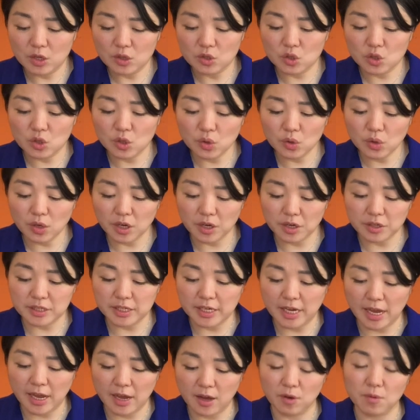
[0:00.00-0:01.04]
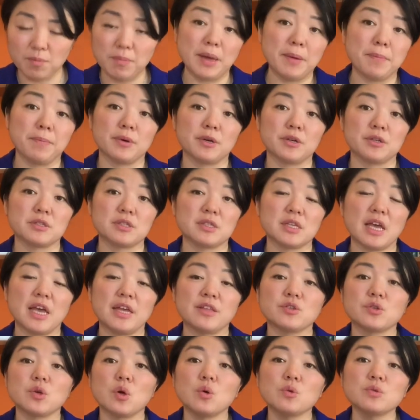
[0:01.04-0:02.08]
to her town members
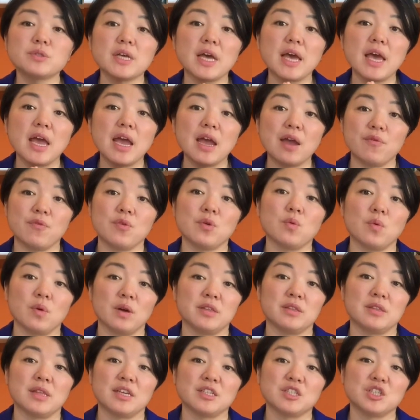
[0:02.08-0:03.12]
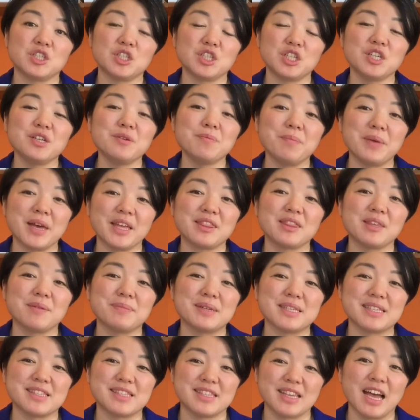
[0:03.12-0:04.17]
and told everyone that she met the
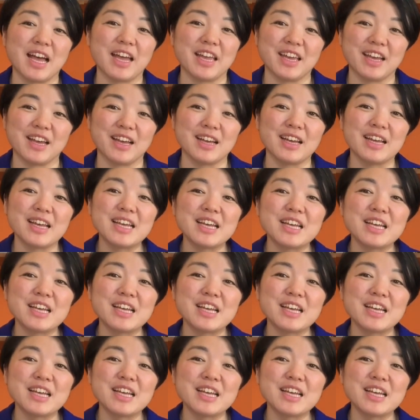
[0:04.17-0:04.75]
Messiah.